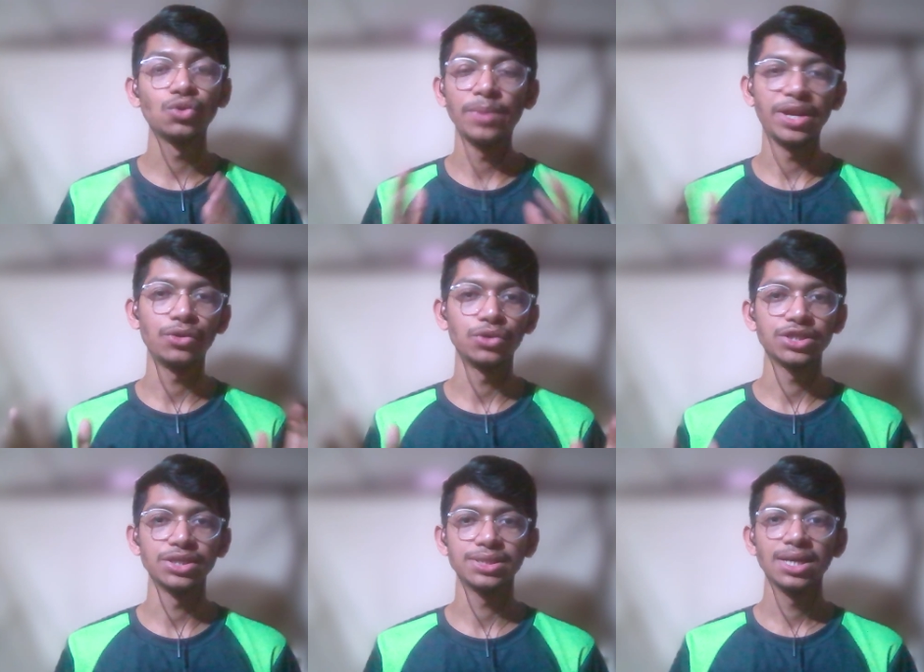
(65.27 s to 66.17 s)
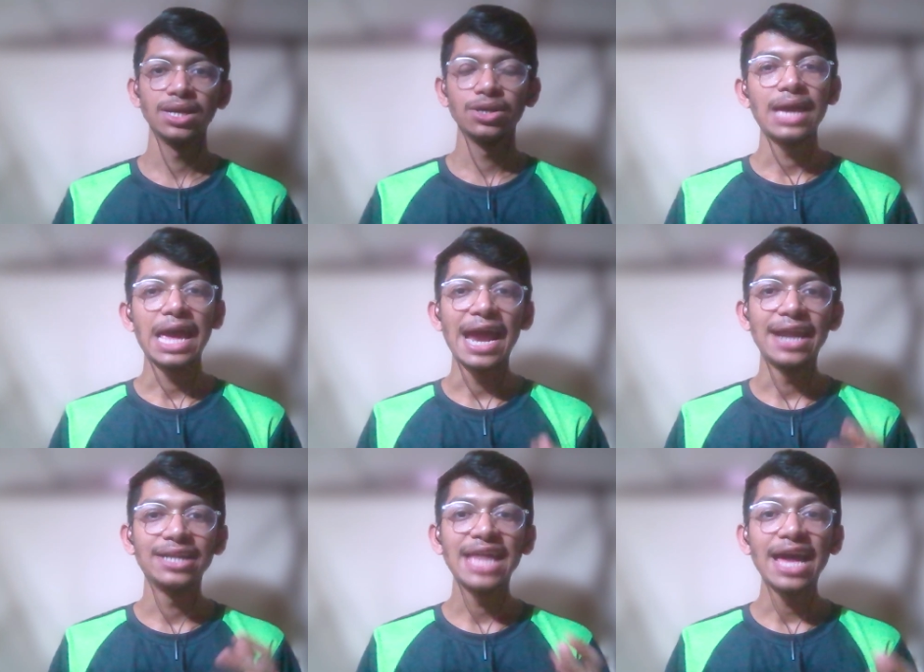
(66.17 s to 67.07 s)
so many questions,
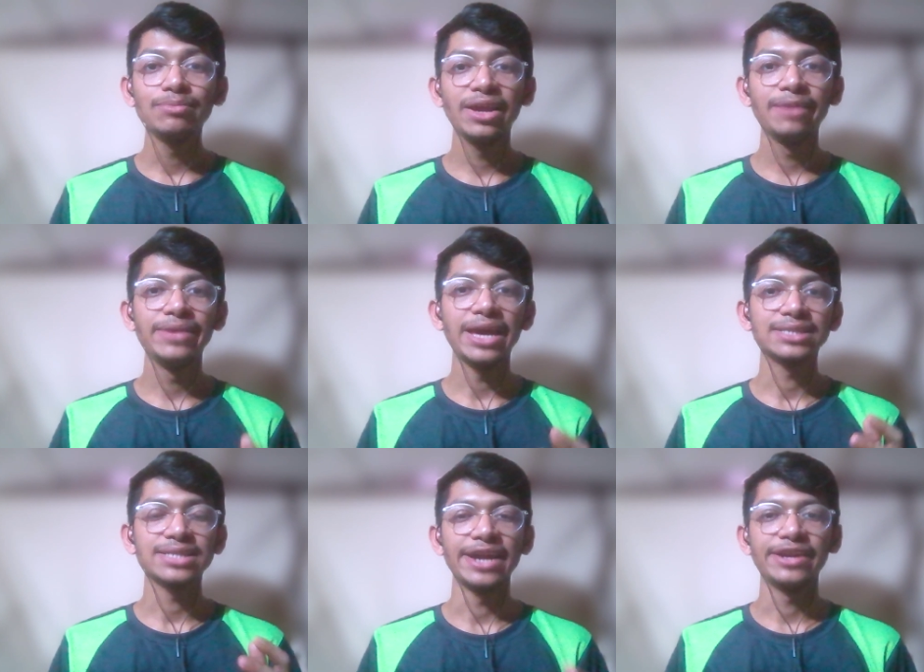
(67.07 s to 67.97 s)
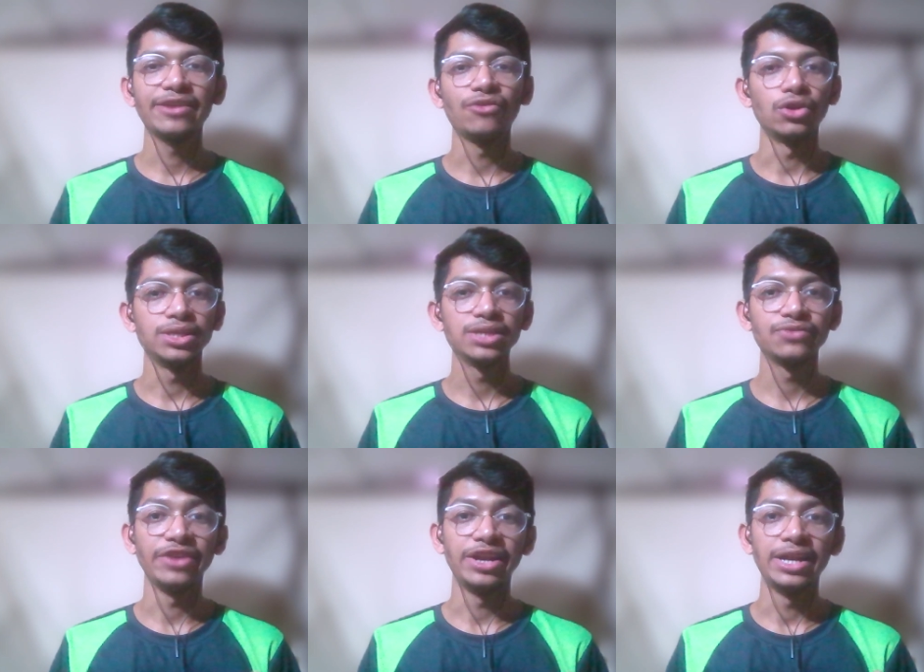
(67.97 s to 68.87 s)
and that made me excited for this
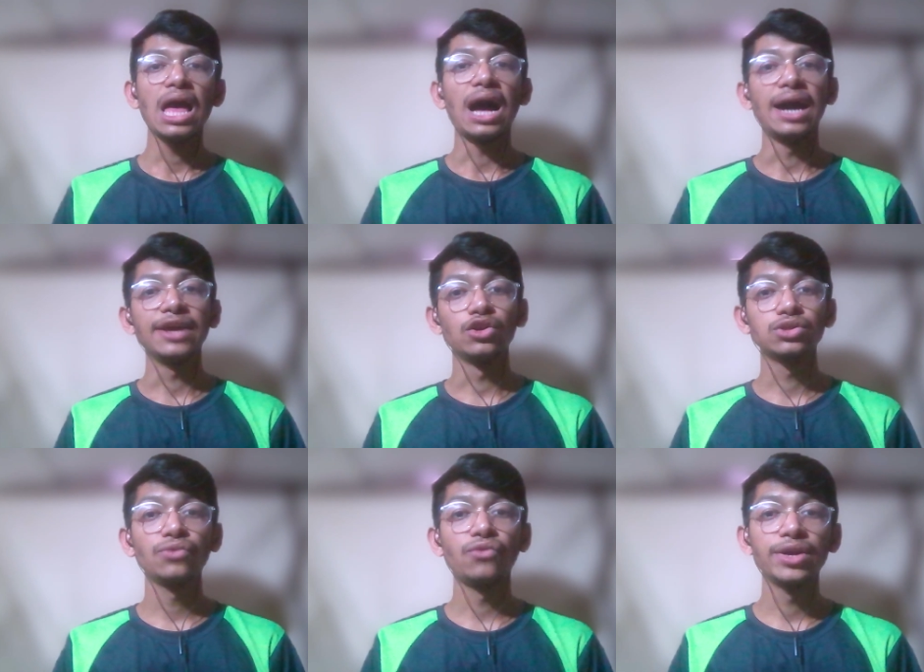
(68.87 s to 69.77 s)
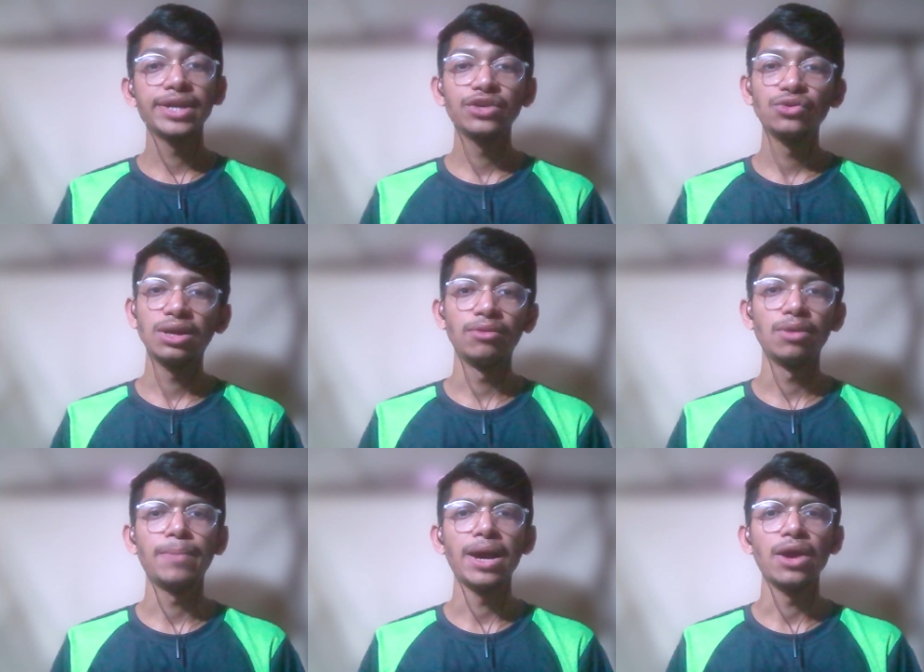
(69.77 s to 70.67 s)
field. I also wanted to
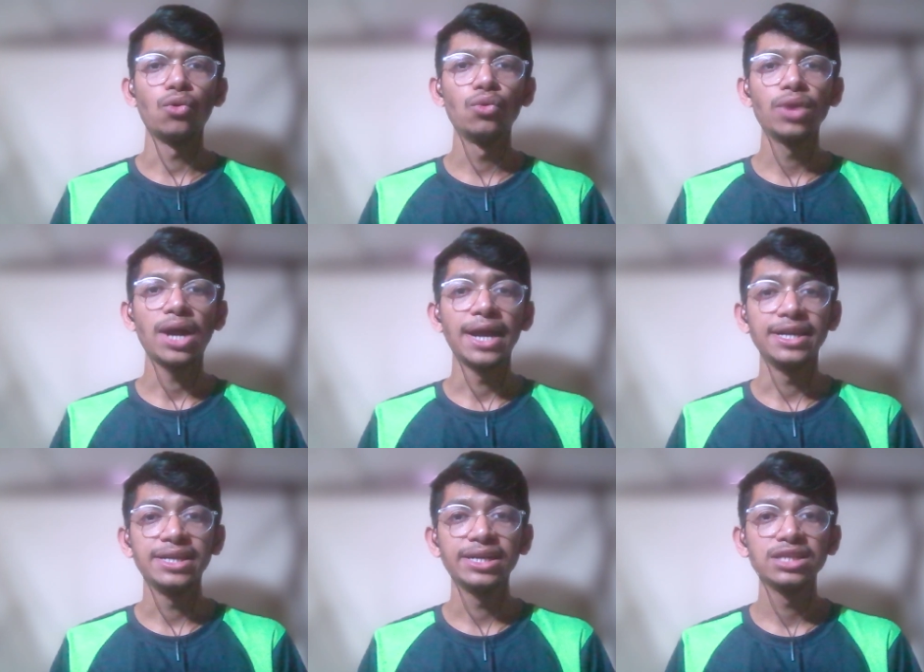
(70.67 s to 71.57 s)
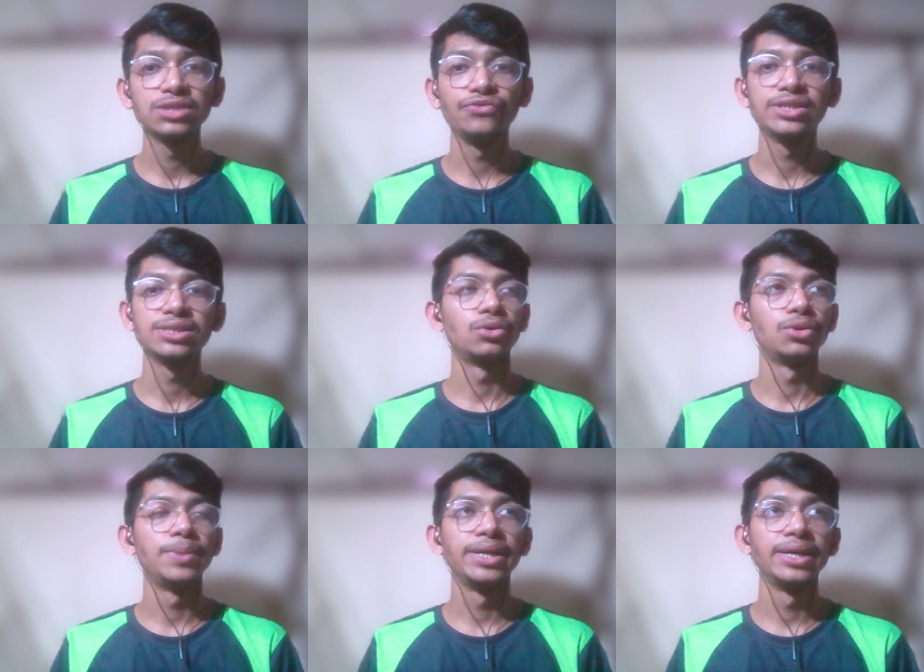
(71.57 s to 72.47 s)
develop my own ideas which could
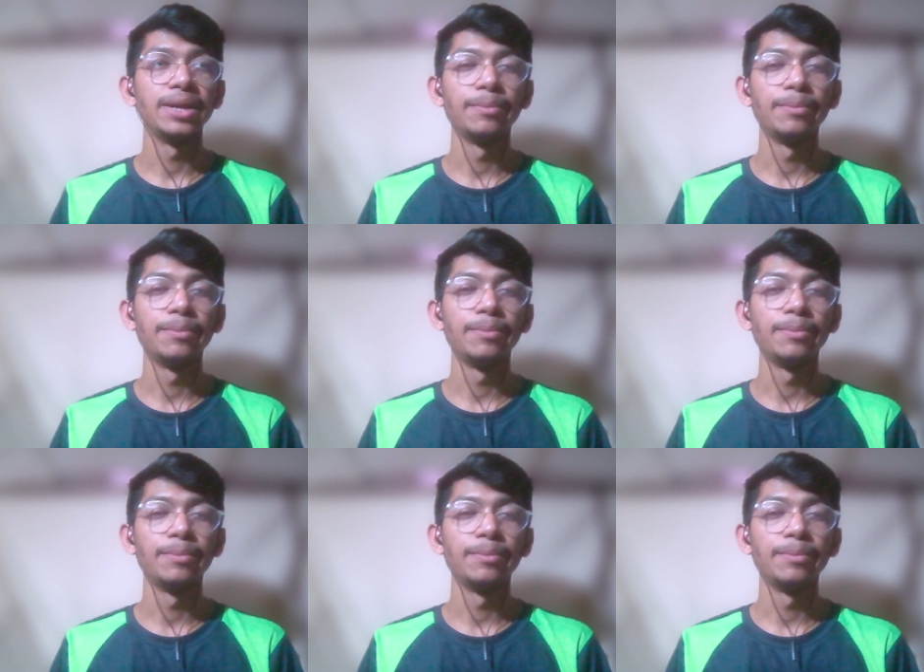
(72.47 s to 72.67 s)
be